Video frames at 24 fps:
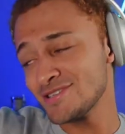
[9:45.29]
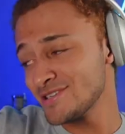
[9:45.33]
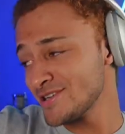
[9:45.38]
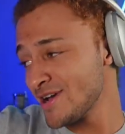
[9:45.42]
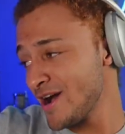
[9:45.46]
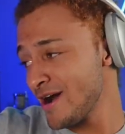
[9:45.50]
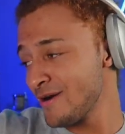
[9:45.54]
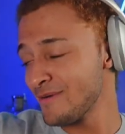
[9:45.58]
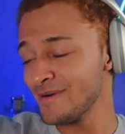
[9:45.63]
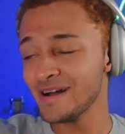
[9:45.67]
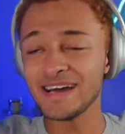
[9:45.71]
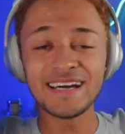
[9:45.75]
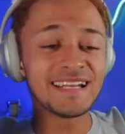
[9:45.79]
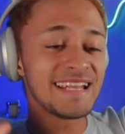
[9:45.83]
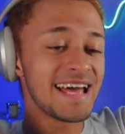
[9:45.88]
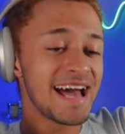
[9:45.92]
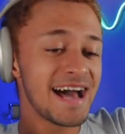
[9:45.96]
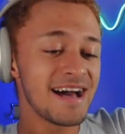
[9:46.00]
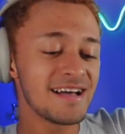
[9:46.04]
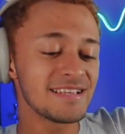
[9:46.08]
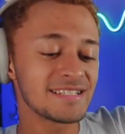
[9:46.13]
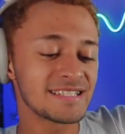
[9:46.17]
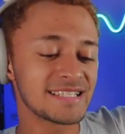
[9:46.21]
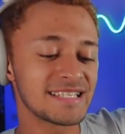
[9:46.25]
no
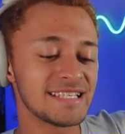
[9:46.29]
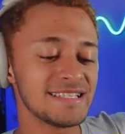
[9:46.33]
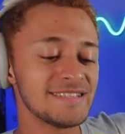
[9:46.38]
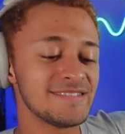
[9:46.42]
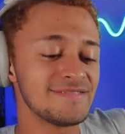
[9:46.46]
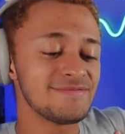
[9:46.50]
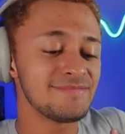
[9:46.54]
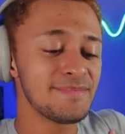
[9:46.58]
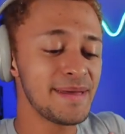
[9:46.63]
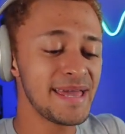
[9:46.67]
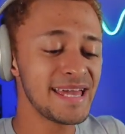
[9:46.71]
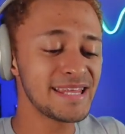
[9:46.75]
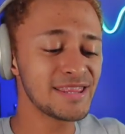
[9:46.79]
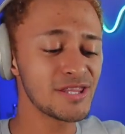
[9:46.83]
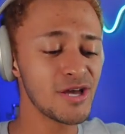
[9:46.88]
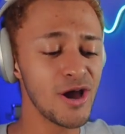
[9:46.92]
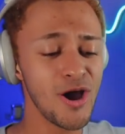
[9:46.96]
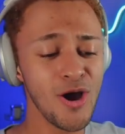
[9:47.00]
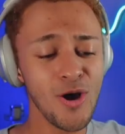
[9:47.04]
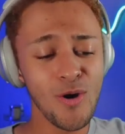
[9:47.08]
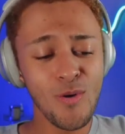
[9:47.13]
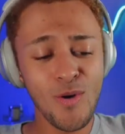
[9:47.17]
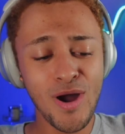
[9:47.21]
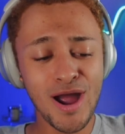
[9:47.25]
one else can feel it
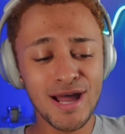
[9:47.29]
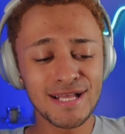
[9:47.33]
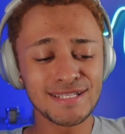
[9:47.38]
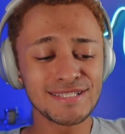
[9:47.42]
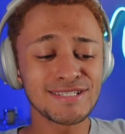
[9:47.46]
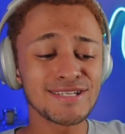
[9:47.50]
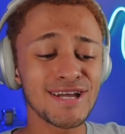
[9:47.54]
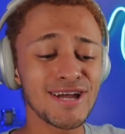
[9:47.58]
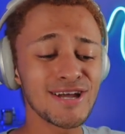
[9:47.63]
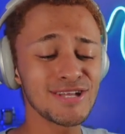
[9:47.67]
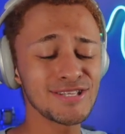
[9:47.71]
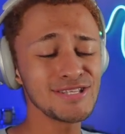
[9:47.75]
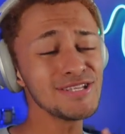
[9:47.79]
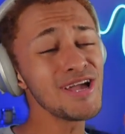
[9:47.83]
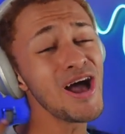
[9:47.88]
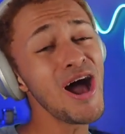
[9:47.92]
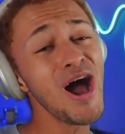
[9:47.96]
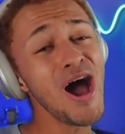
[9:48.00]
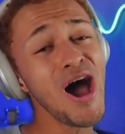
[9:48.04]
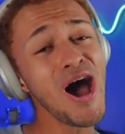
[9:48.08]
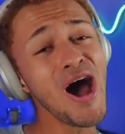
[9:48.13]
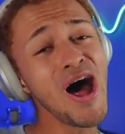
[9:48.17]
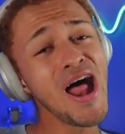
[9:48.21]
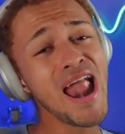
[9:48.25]
for
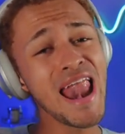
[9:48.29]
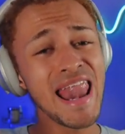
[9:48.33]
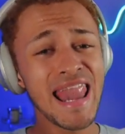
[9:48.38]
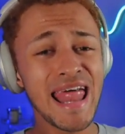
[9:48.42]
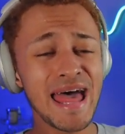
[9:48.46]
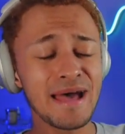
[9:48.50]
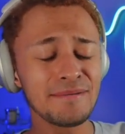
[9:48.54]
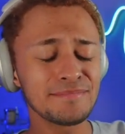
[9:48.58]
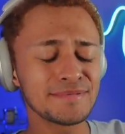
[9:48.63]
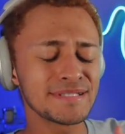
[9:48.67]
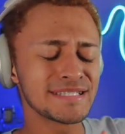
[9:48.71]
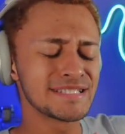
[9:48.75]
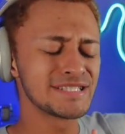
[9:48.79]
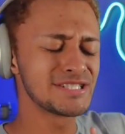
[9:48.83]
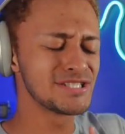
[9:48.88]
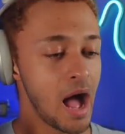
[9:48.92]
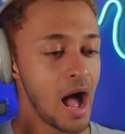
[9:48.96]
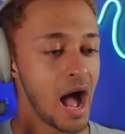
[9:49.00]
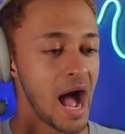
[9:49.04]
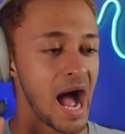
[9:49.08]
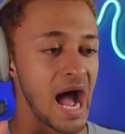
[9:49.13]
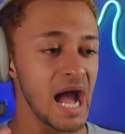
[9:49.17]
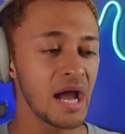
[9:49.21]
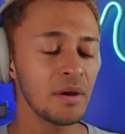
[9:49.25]
your lips.
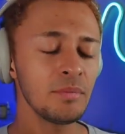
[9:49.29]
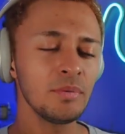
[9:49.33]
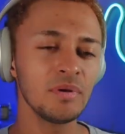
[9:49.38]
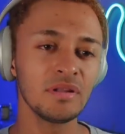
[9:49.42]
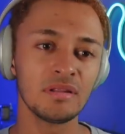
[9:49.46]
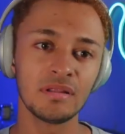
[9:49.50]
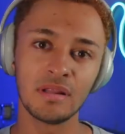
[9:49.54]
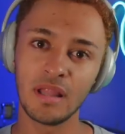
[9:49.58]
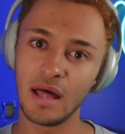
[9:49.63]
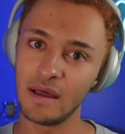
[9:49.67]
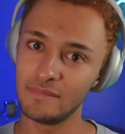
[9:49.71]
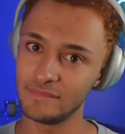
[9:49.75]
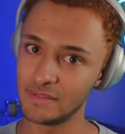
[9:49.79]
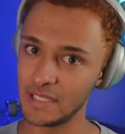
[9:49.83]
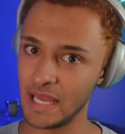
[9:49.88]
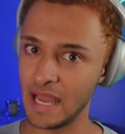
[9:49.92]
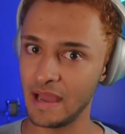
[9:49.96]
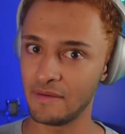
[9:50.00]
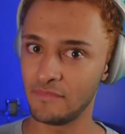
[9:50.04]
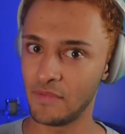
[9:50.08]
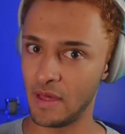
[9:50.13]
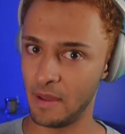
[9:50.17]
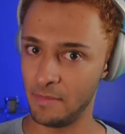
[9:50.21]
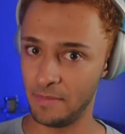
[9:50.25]
I would love to
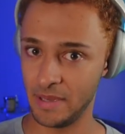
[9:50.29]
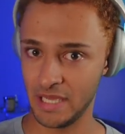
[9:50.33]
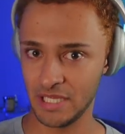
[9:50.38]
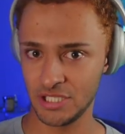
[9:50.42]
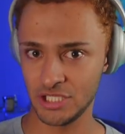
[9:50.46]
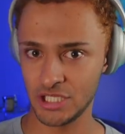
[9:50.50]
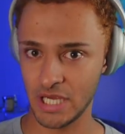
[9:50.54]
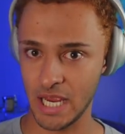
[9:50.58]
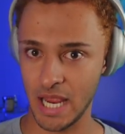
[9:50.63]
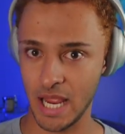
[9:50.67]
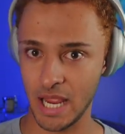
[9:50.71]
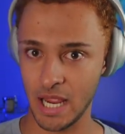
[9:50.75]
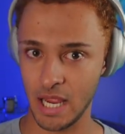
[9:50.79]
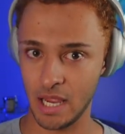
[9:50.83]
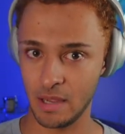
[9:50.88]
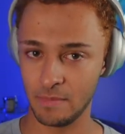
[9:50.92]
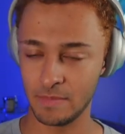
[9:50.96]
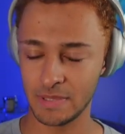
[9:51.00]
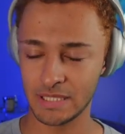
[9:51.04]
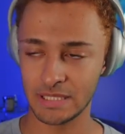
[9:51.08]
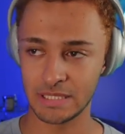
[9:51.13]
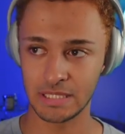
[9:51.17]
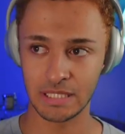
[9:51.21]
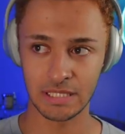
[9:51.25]
have that paycheck
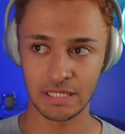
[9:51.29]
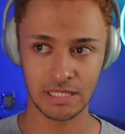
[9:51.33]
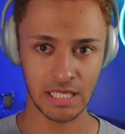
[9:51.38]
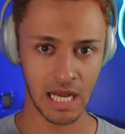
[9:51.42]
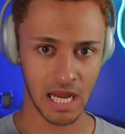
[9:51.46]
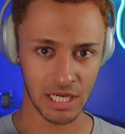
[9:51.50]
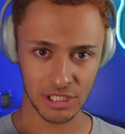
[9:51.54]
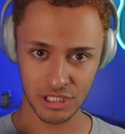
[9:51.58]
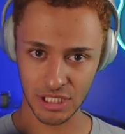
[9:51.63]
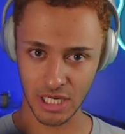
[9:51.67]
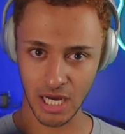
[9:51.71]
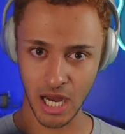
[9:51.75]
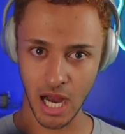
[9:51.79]
Miss Natasha